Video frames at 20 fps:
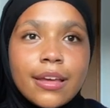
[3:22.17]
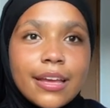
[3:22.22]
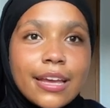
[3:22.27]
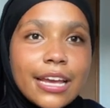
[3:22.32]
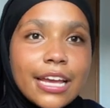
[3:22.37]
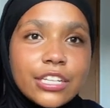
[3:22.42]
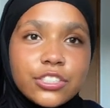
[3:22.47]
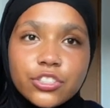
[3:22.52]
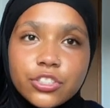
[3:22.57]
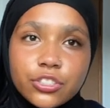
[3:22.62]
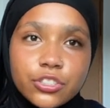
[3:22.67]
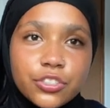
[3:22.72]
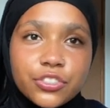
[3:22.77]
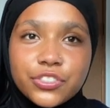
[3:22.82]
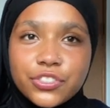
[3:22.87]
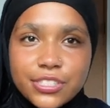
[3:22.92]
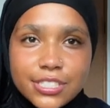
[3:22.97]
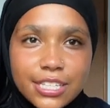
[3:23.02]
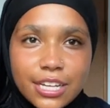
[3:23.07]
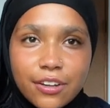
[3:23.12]
Introduce
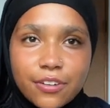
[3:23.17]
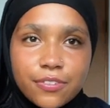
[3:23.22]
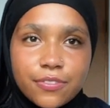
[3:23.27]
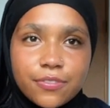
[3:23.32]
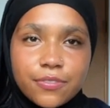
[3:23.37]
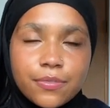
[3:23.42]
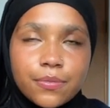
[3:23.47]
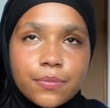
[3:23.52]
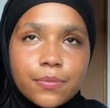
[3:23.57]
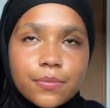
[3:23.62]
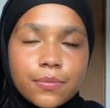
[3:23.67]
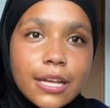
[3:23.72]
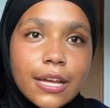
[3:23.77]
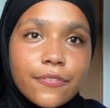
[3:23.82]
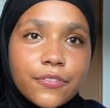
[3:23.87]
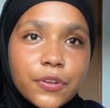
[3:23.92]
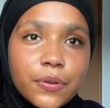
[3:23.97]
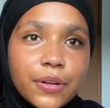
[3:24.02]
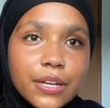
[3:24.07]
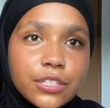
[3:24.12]
yourself. If
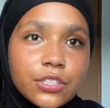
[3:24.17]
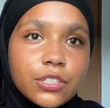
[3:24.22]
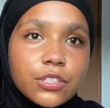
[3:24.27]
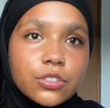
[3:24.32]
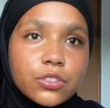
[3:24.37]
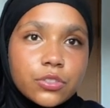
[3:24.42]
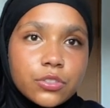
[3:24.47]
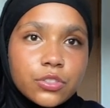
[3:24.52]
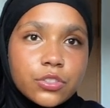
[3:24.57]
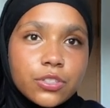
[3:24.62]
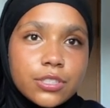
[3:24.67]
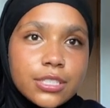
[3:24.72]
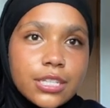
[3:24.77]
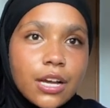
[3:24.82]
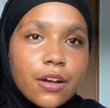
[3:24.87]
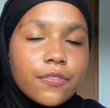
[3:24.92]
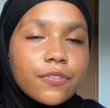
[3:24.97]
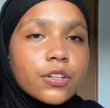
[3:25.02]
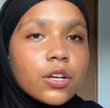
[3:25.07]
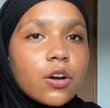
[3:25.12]
you introduce
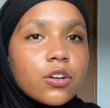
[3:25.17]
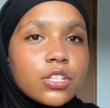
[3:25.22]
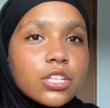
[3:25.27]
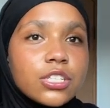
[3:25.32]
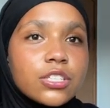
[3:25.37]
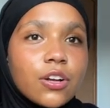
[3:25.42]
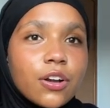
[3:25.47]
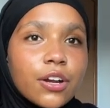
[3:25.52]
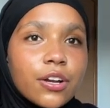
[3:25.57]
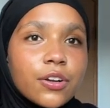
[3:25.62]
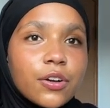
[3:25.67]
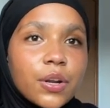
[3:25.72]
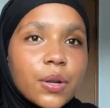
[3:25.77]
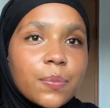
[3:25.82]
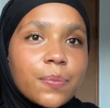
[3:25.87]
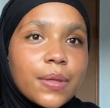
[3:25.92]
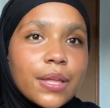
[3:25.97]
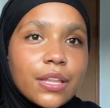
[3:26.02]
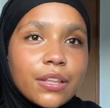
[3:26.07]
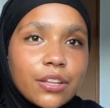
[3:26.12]
yourself, coaches are going to
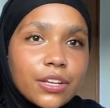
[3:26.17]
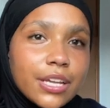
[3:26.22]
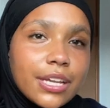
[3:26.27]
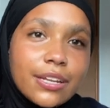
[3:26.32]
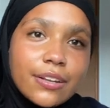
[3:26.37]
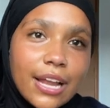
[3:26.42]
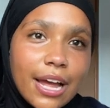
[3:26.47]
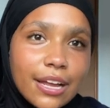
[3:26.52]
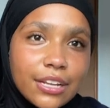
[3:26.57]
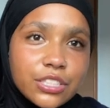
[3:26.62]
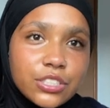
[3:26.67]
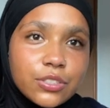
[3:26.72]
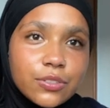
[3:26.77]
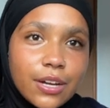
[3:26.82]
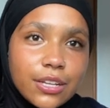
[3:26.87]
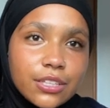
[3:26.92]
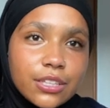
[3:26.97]
be looking at you.